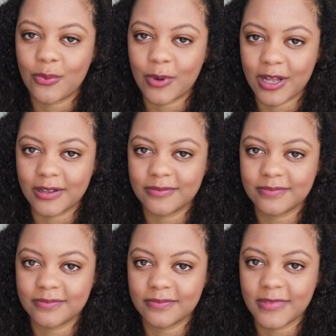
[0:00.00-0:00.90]
Well,
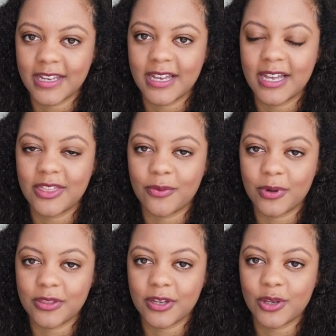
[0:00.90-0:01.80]
the
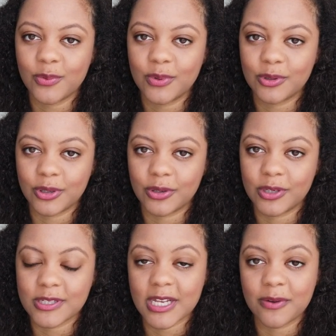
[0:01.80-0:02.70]
one thing you will learn
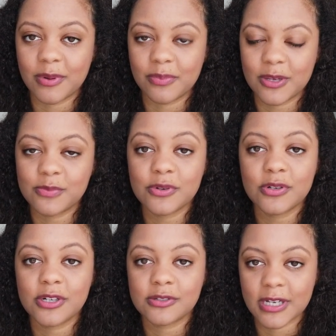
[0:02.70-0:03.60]
is that when
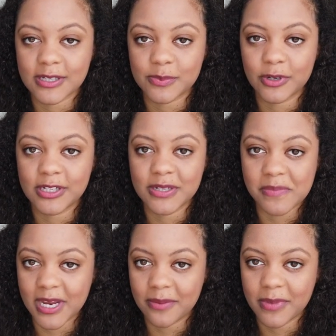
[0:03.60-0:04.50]
people are desperate to
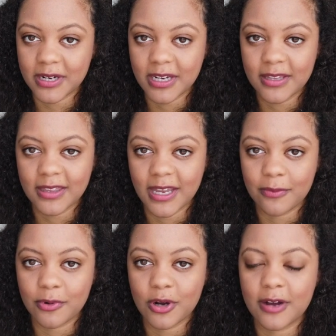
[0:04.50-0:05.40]
make money, they
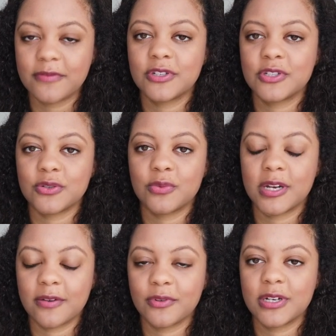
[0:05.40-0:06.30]
will often do
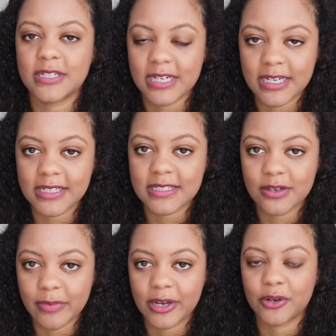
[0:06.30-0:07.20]
whatever it takes,
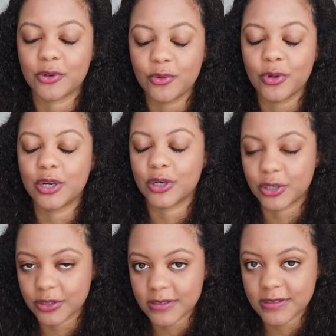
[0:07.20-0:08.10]
no matter who it
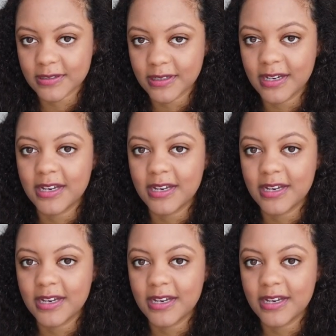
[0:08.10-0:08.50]
hurts.